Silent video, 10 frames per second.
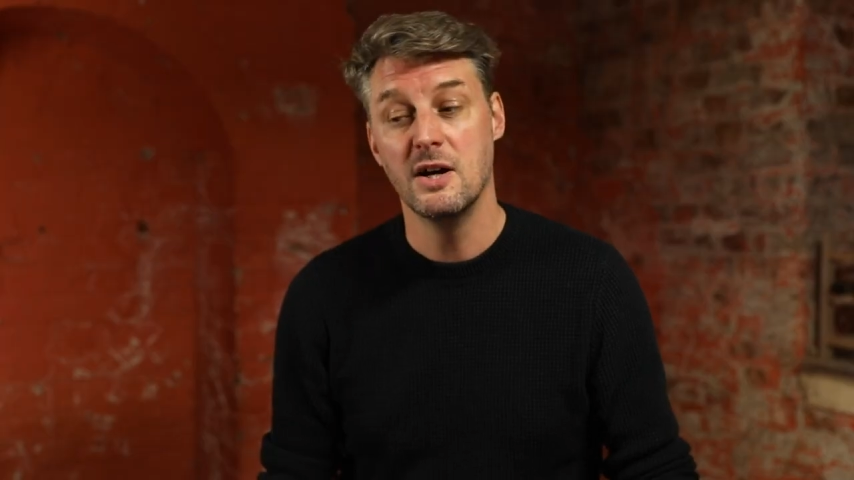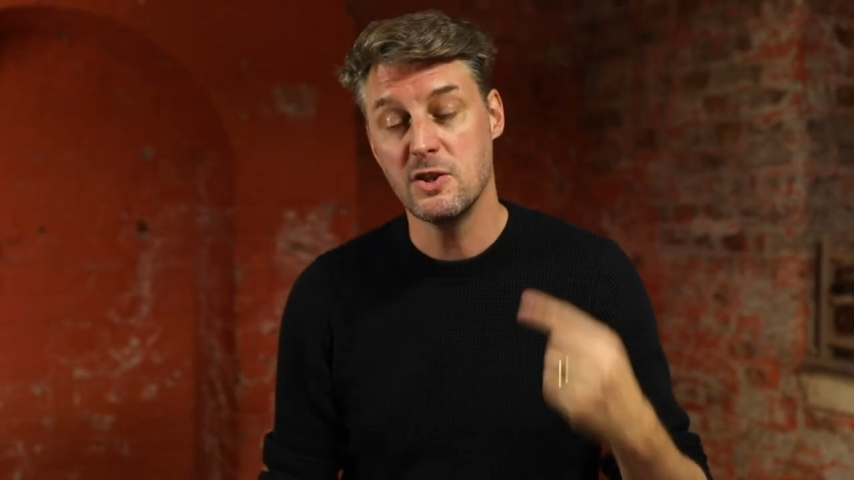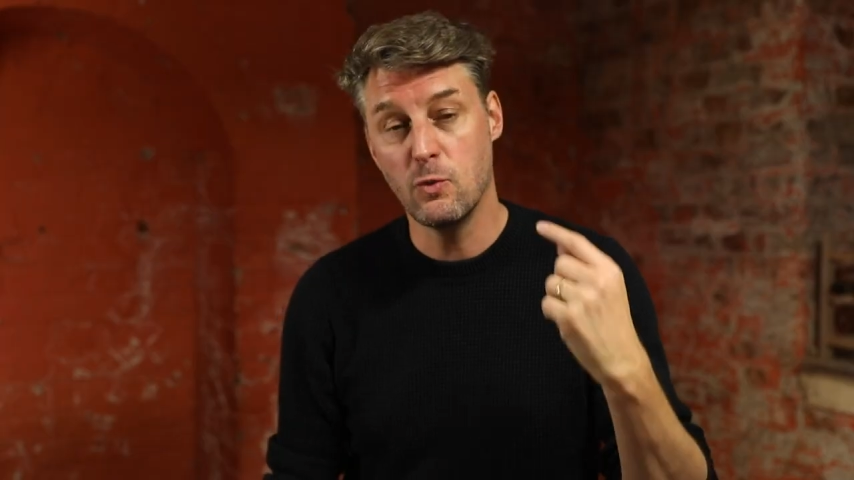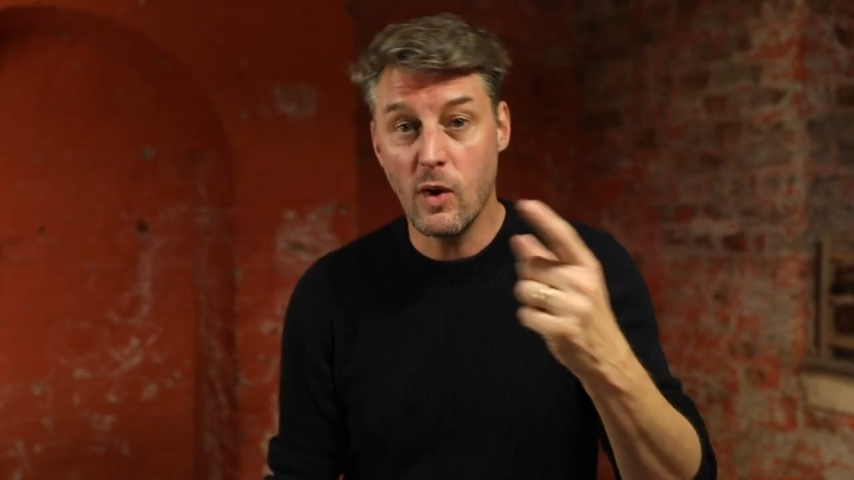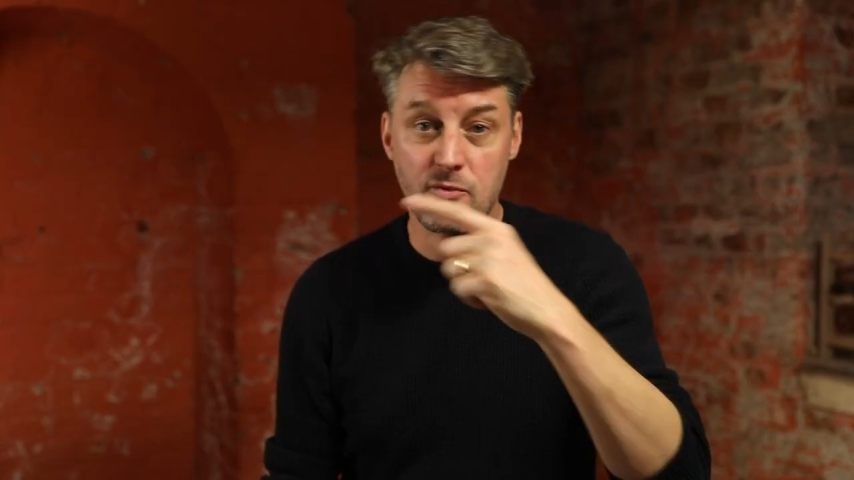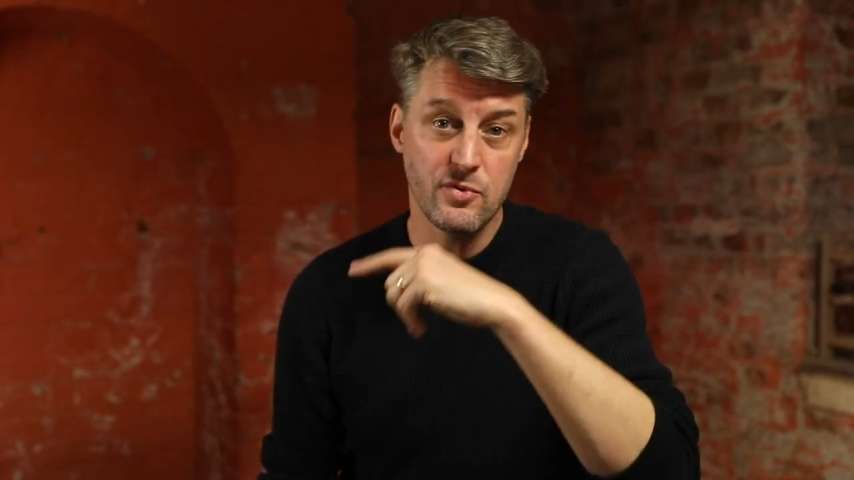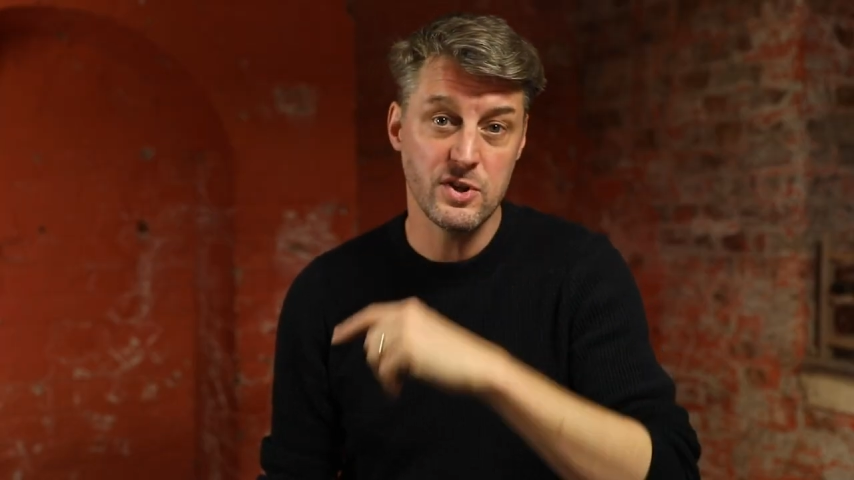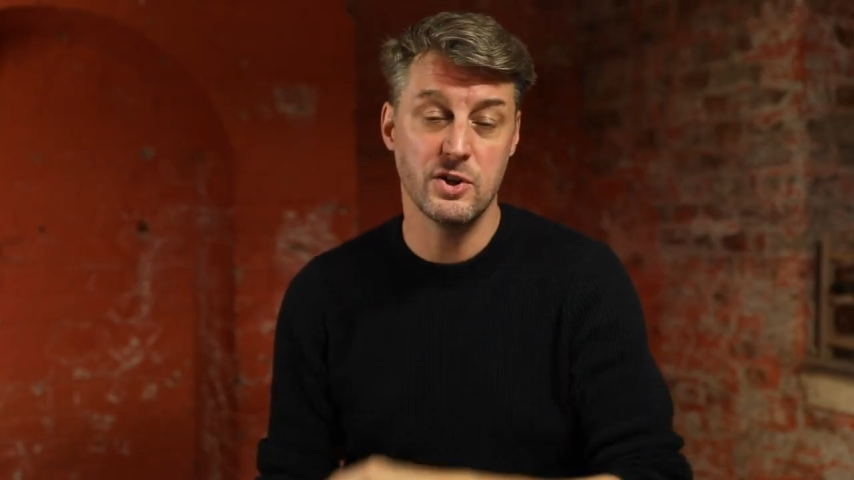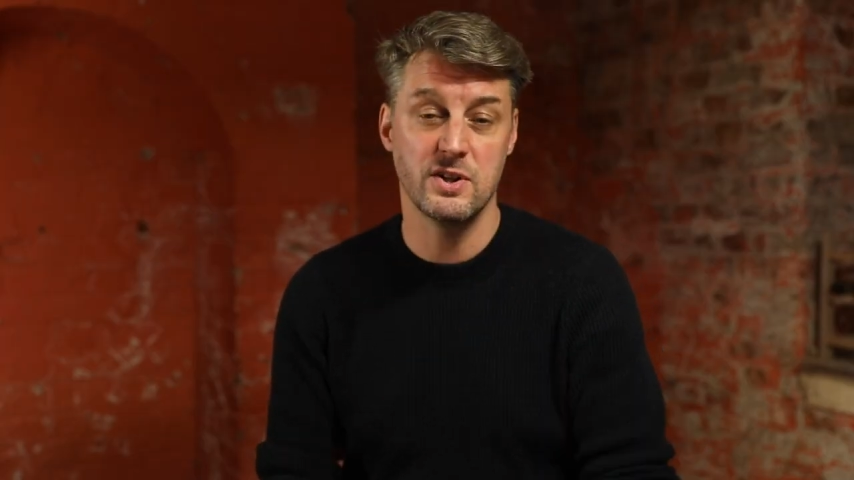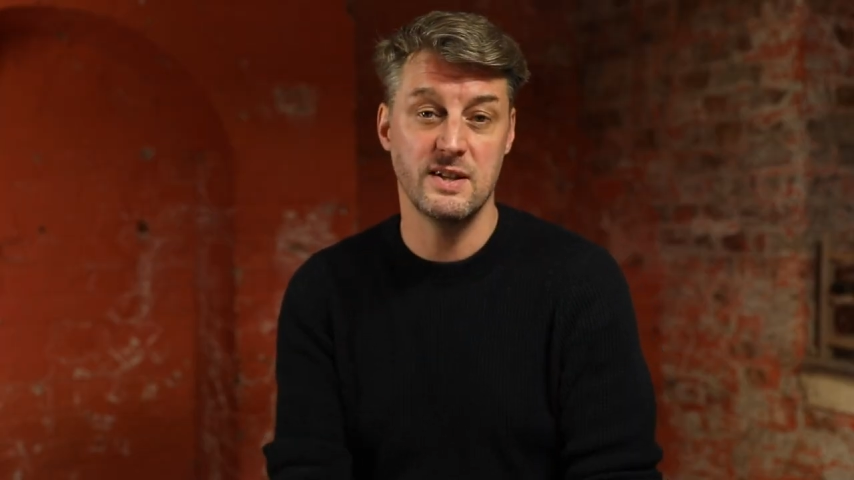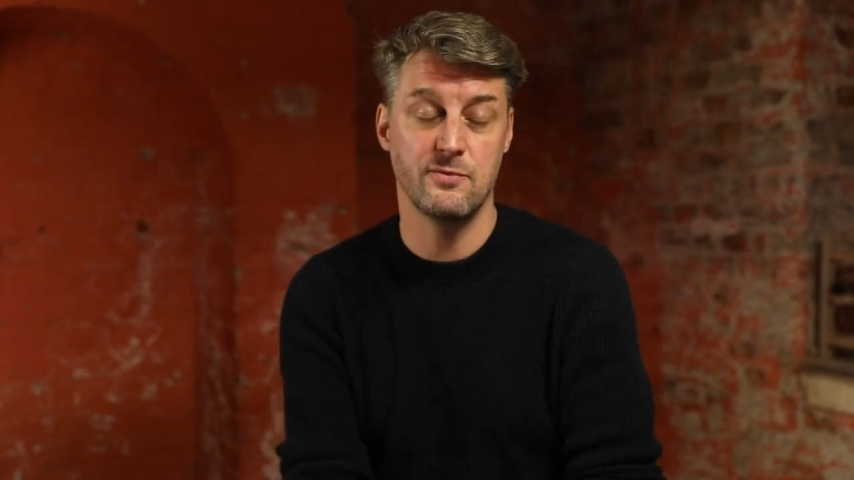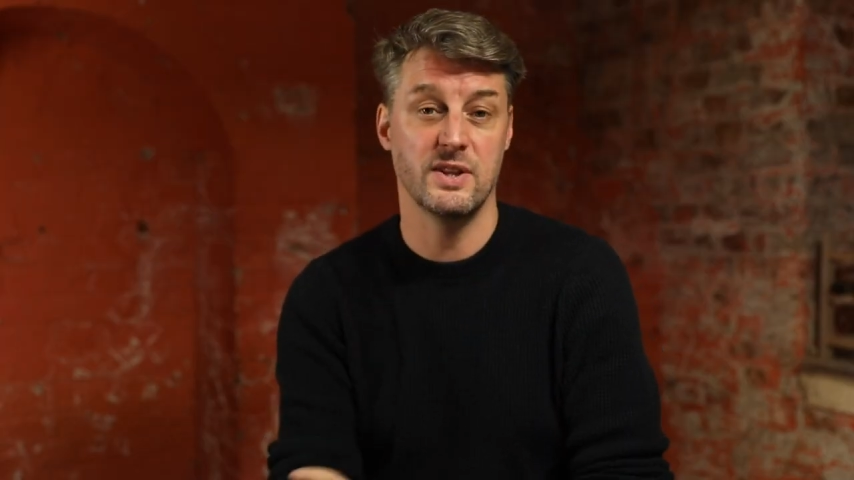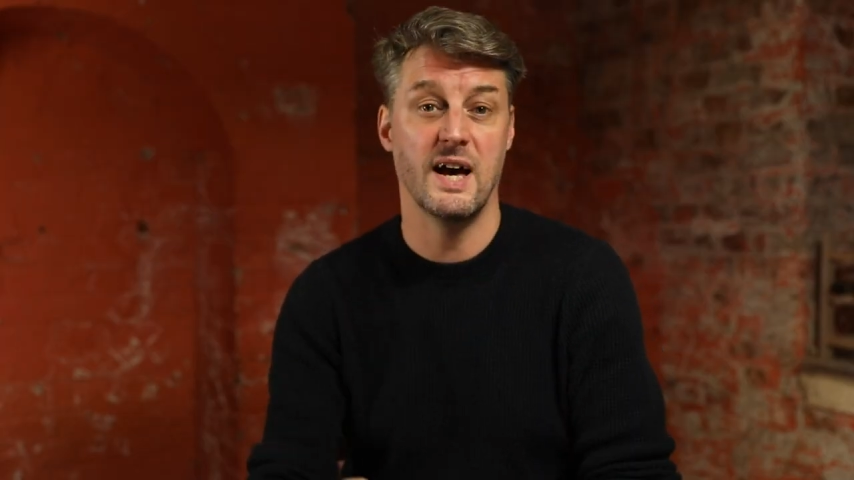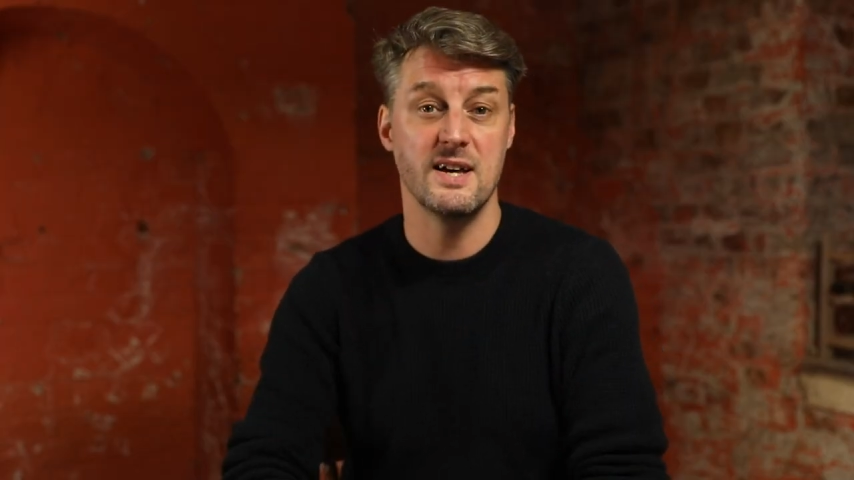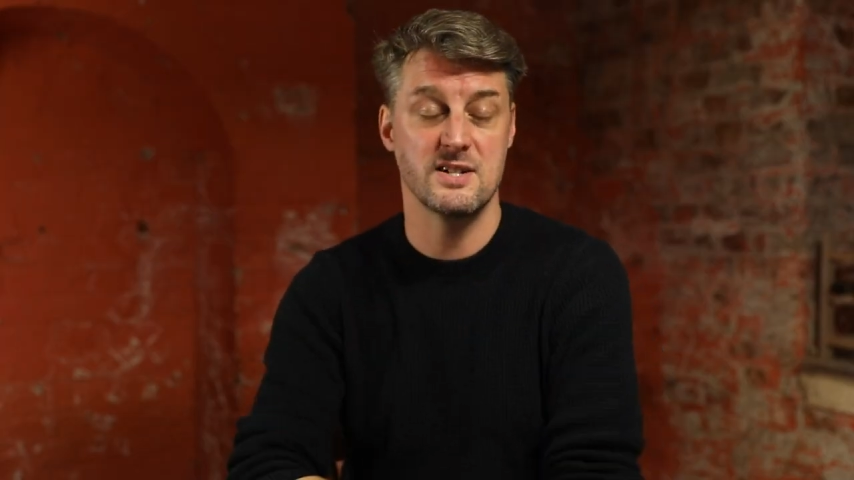The one thing you're gonna need for
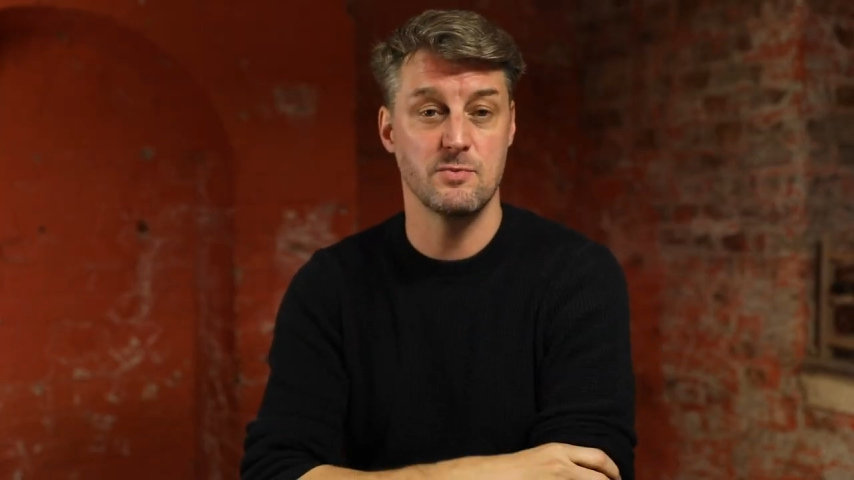that is